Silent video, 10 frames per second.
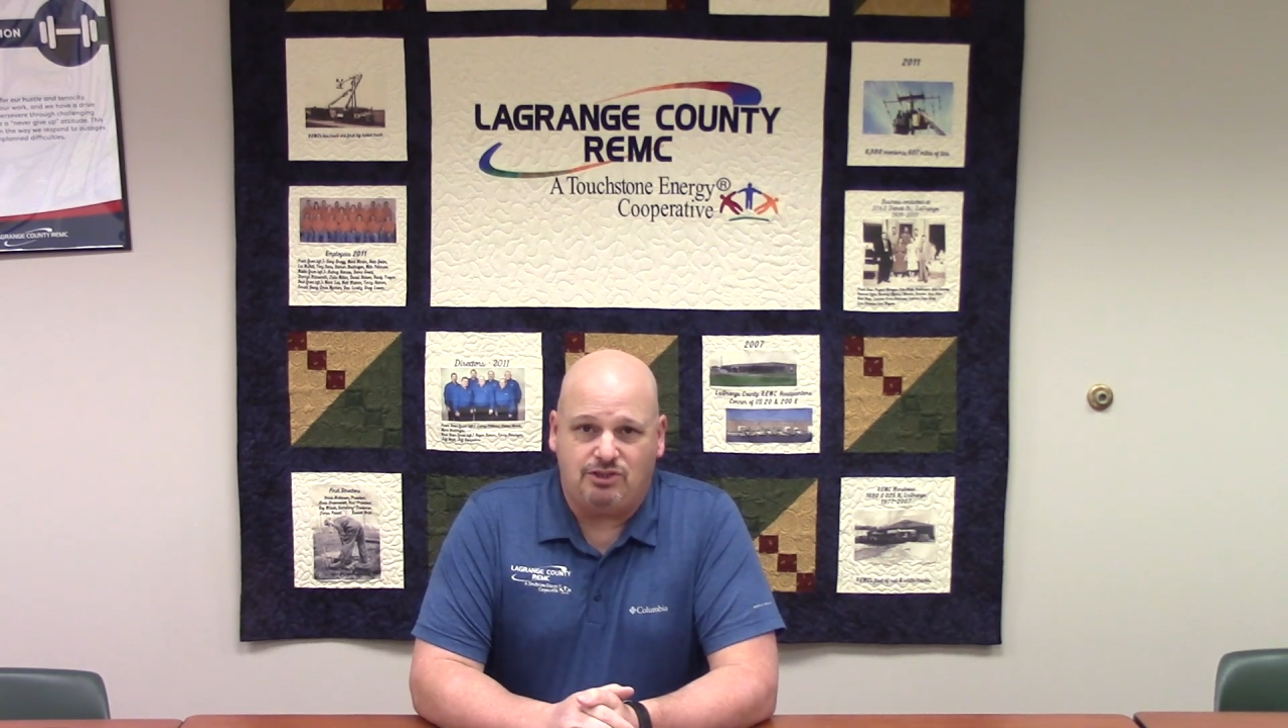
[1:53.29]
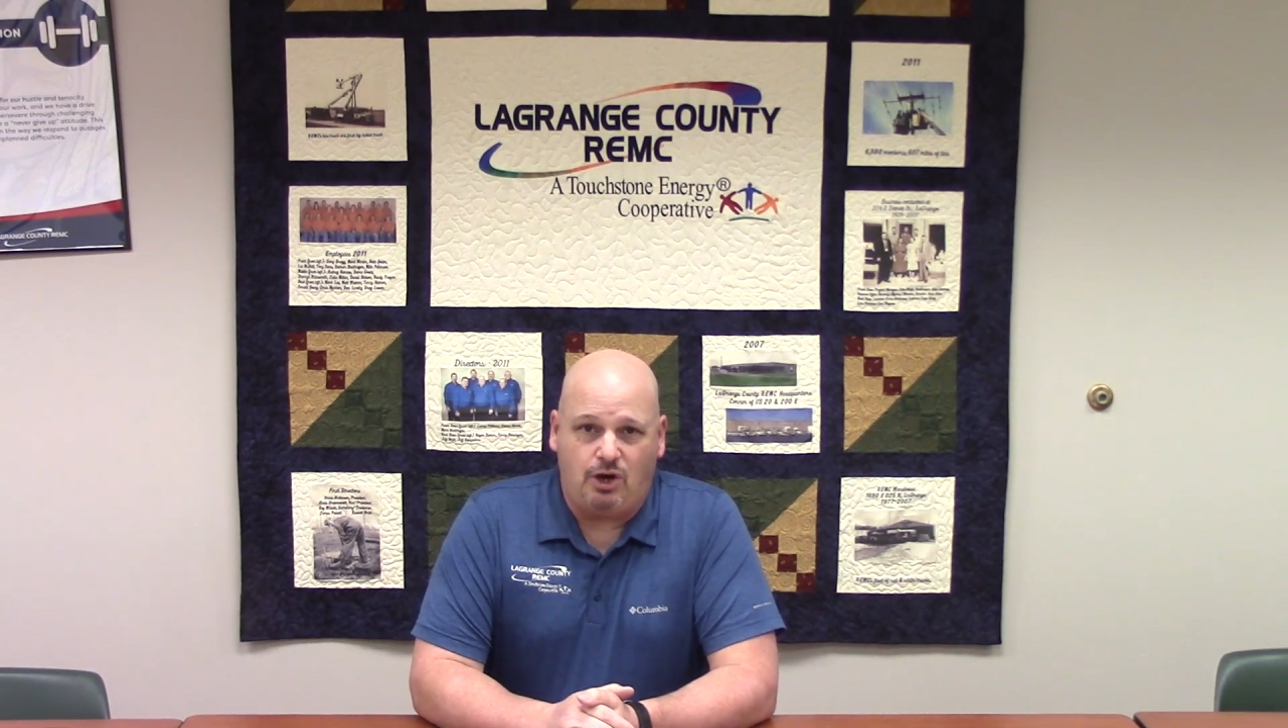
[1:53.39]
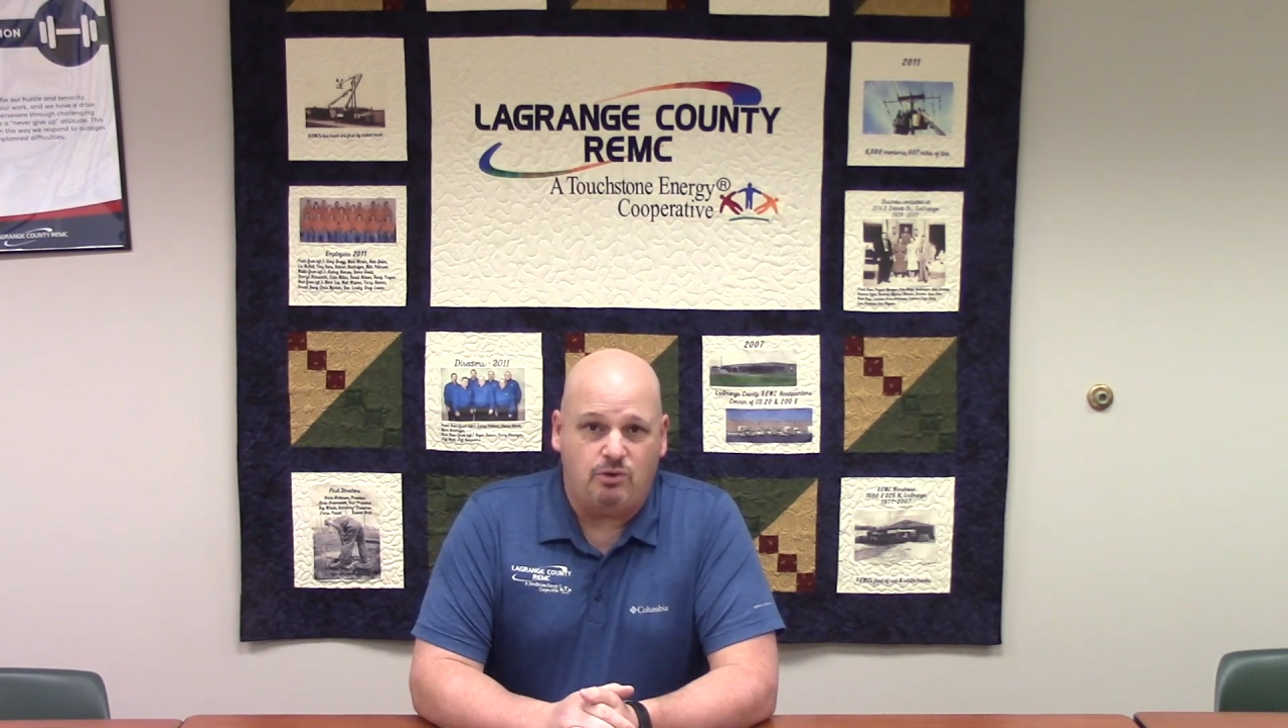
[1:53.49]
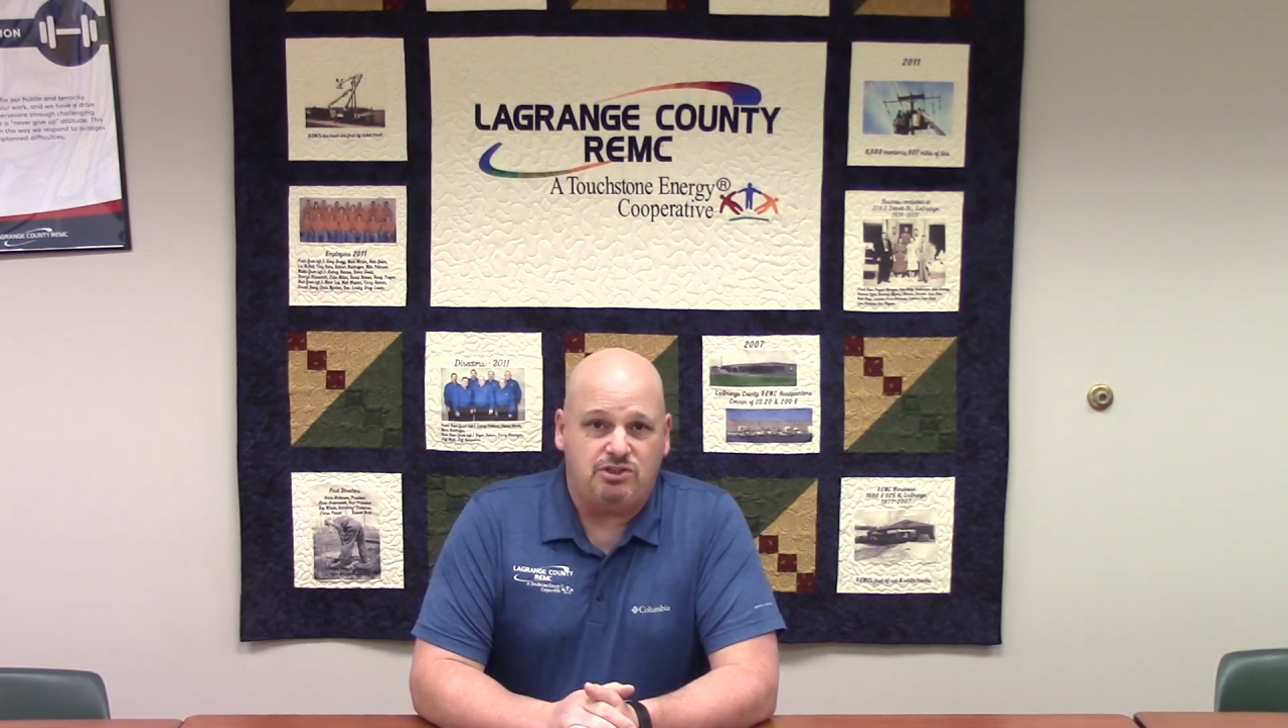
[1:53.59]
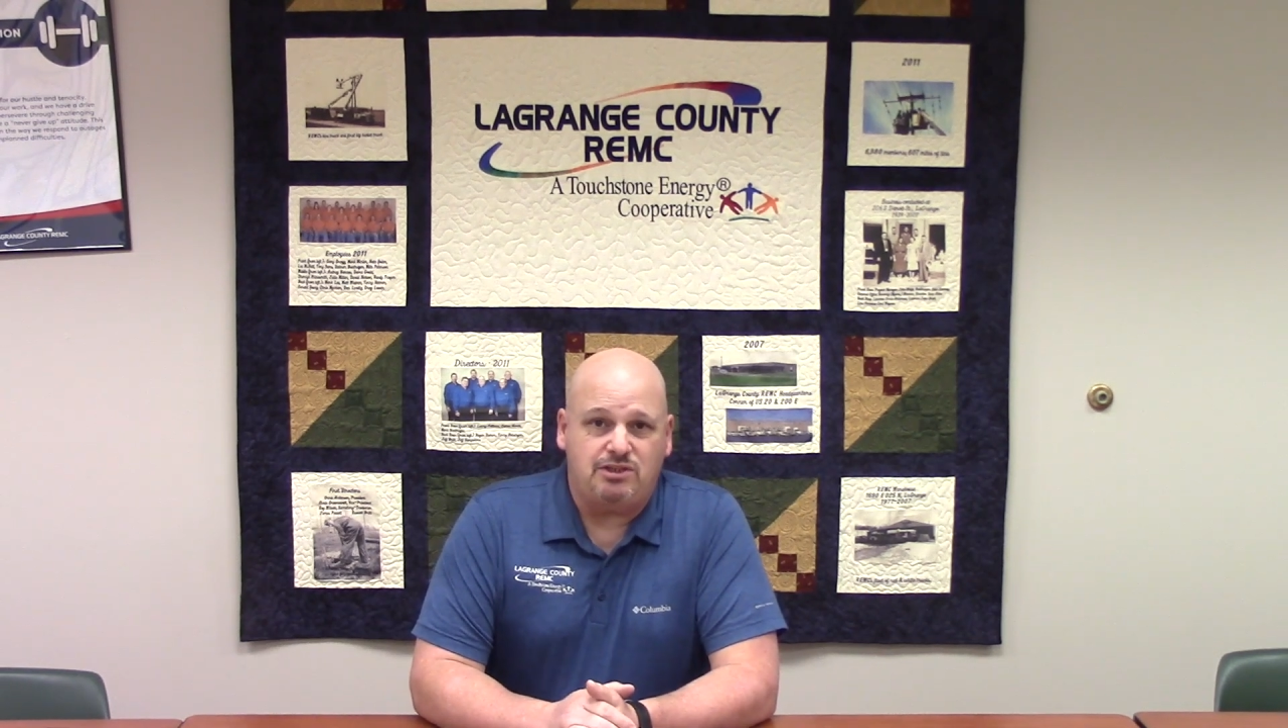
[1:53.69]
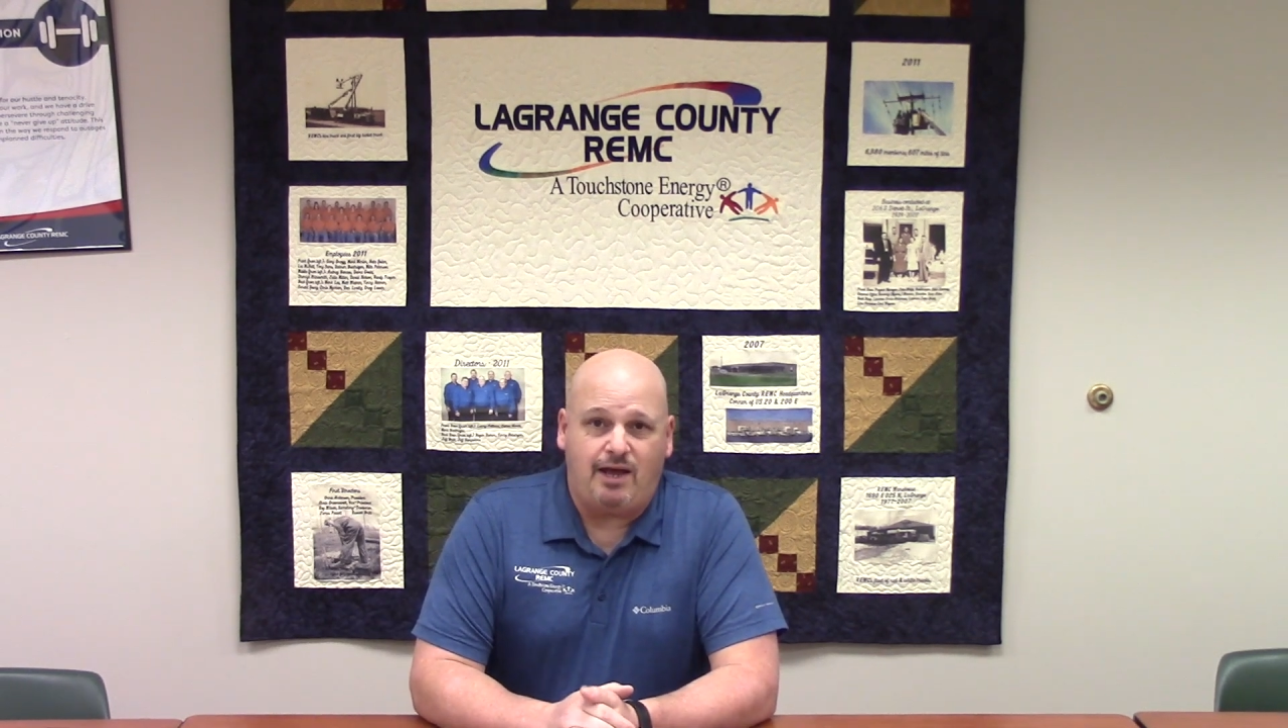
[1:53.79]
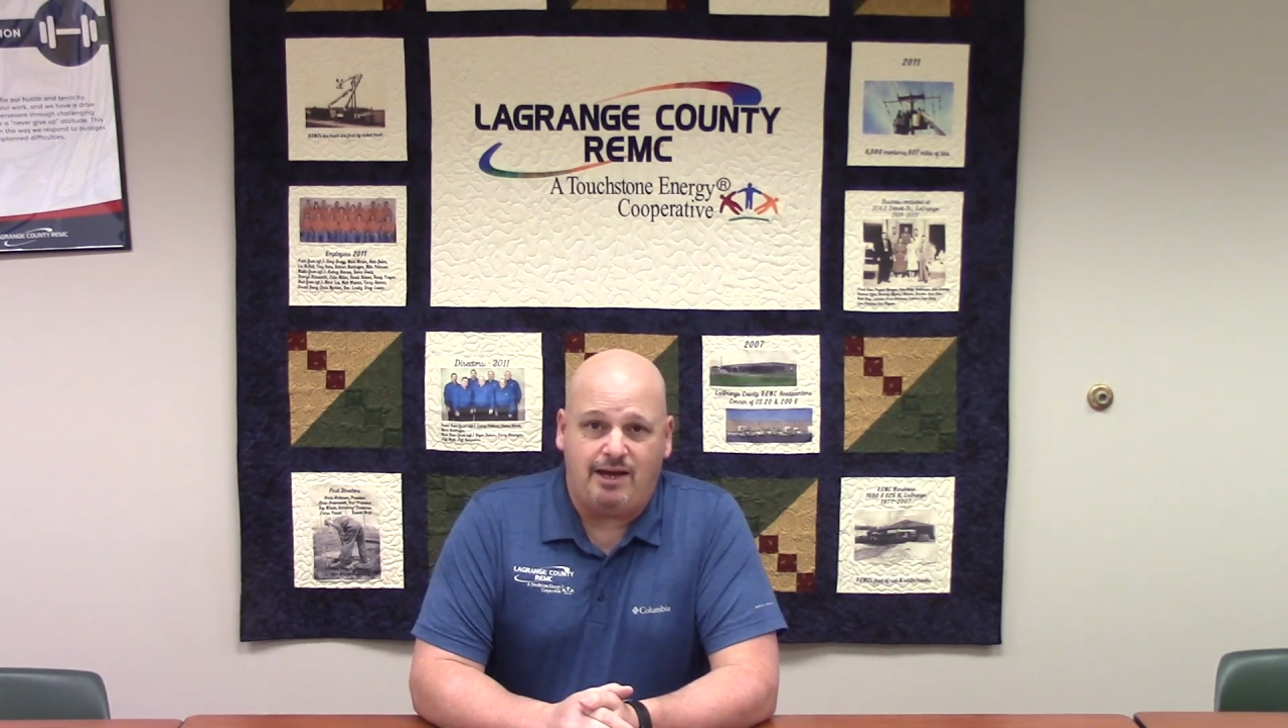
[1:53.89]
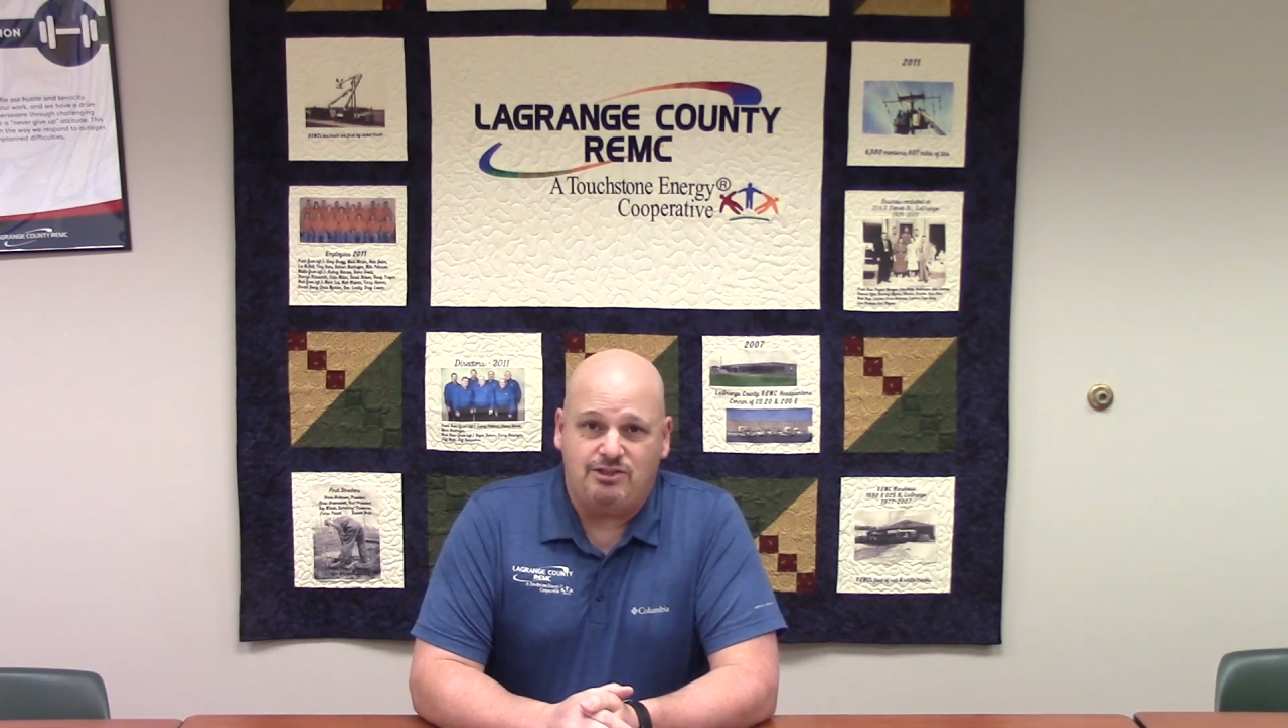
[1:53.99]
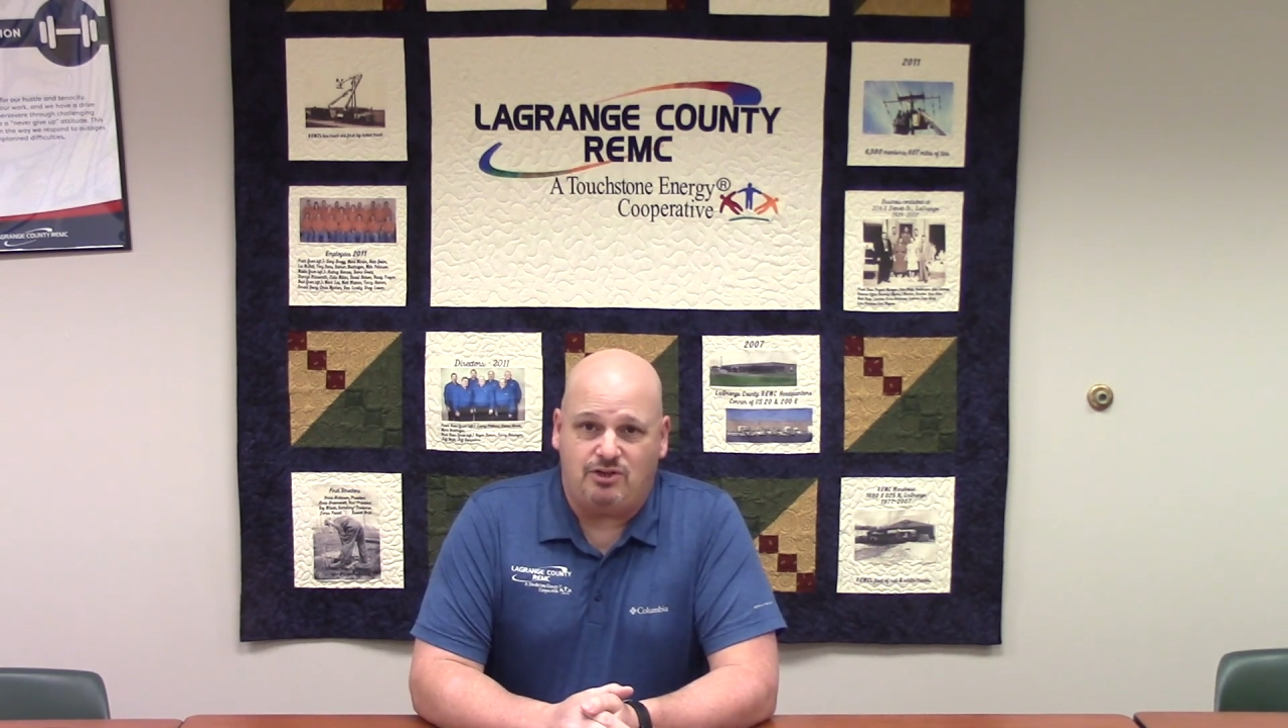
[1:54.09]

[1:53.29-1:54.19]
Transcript: ghost lines